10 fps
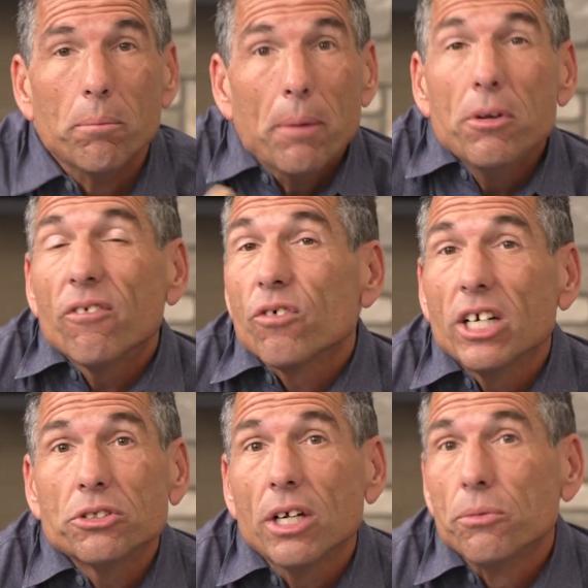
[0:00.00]
you're
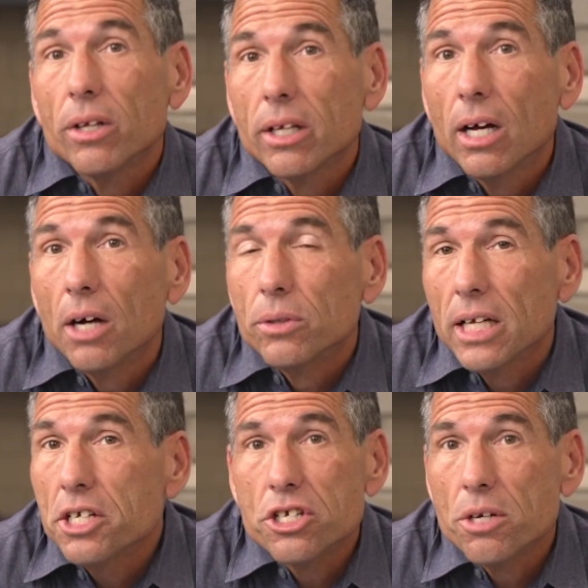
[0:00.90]
frustrated with a
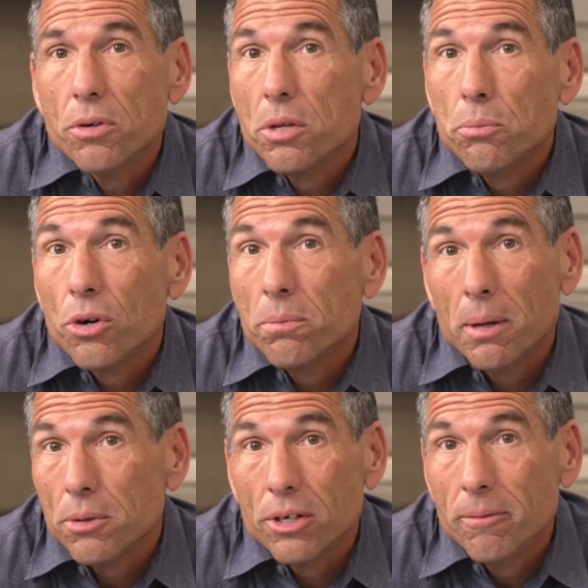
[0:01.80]
relationship with a board
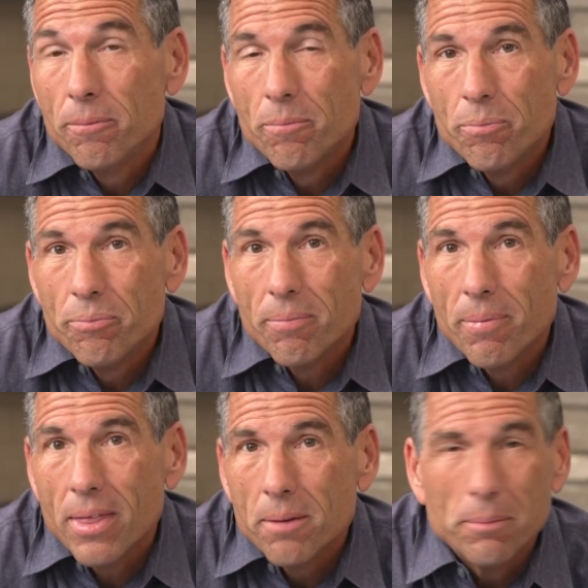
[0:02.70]
member.
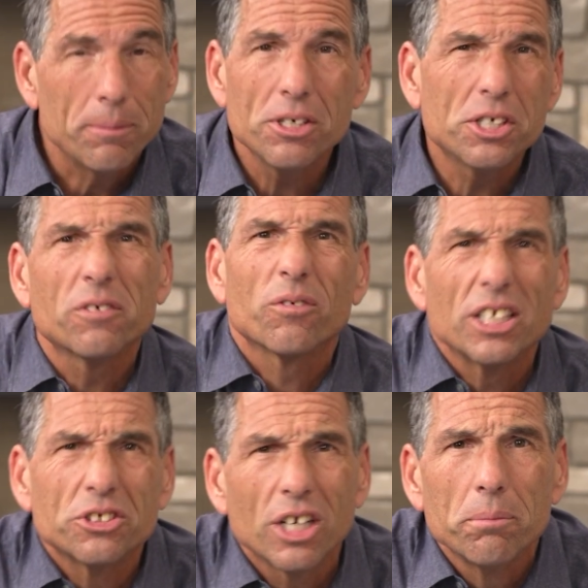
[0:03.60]
Maybe you're just
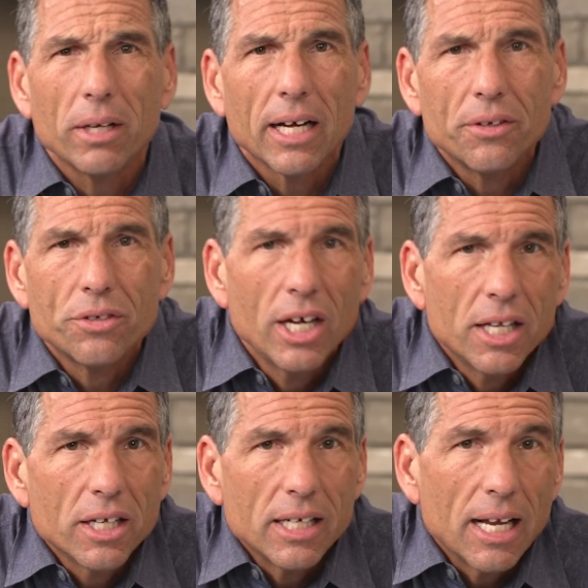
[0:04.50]
frustrated because
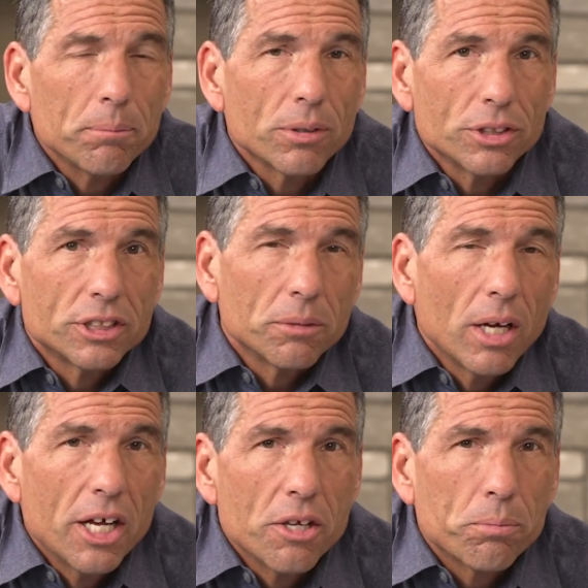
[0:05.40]
the numbers,
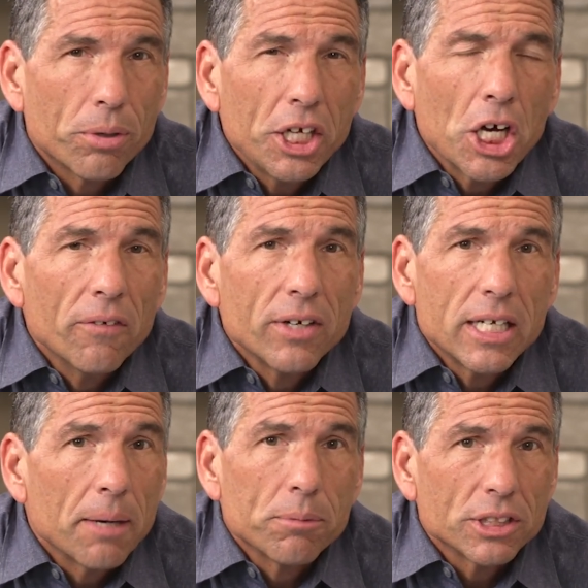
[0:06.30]
the pre-COVID
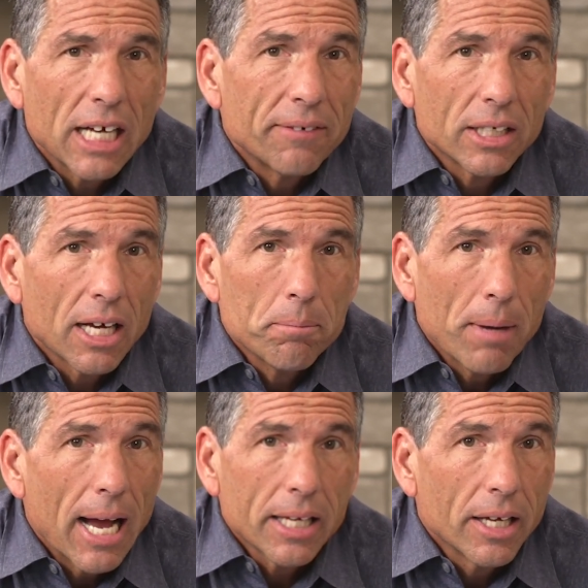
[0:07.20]
numbers haven't come
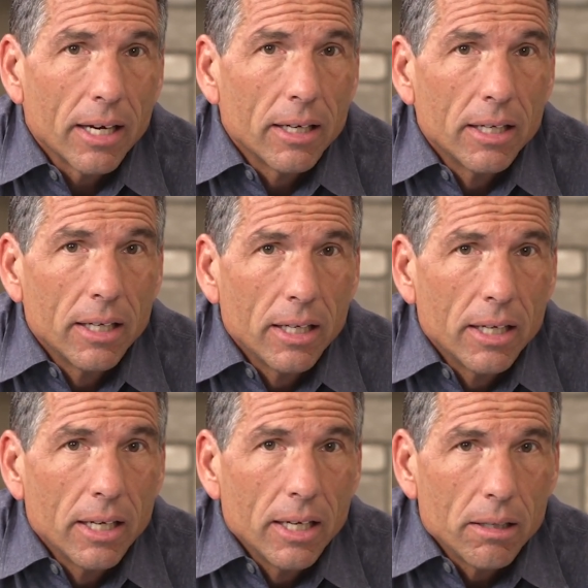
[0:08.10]
back yet.
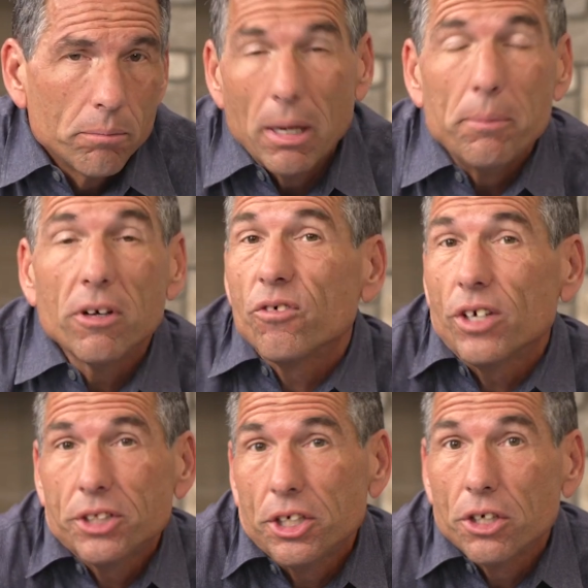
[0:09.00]
Maybe you're
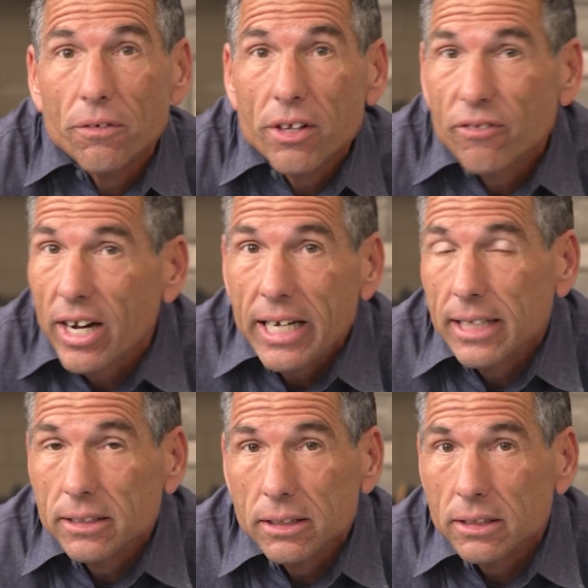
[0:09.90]
frustrated over the
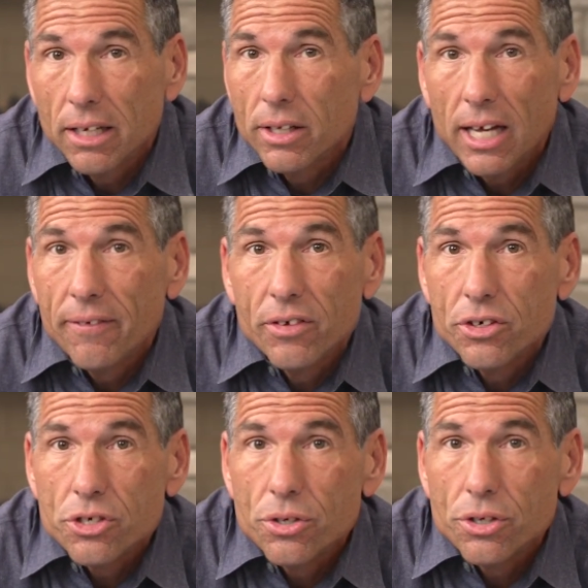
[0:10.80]
finances of the life of your
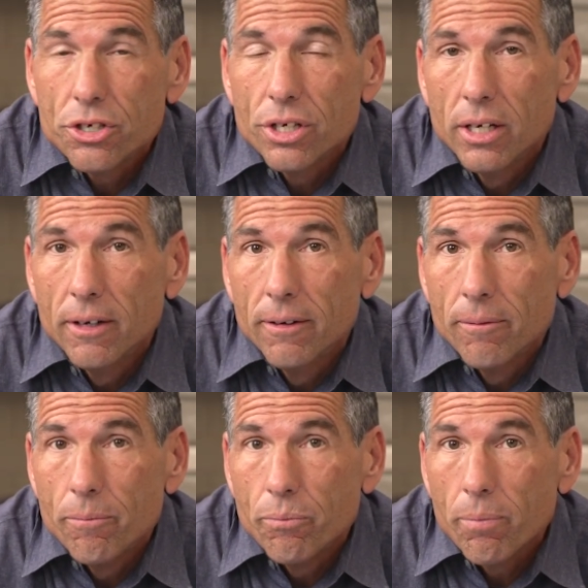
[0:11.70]
church.
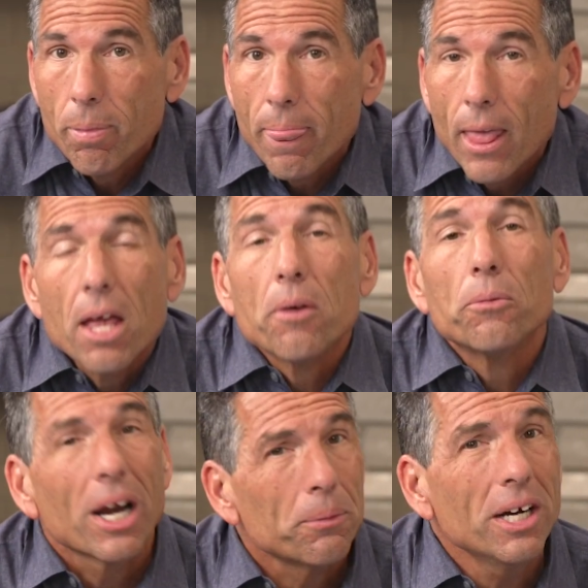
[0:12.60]

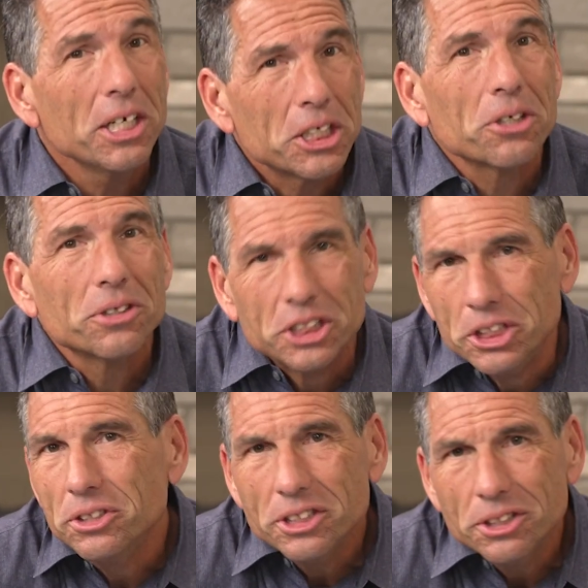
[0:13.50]
What I want to encourage
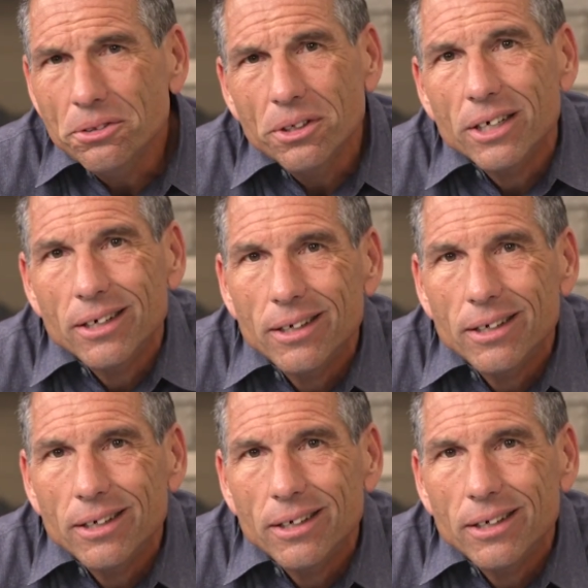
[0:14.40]
you to do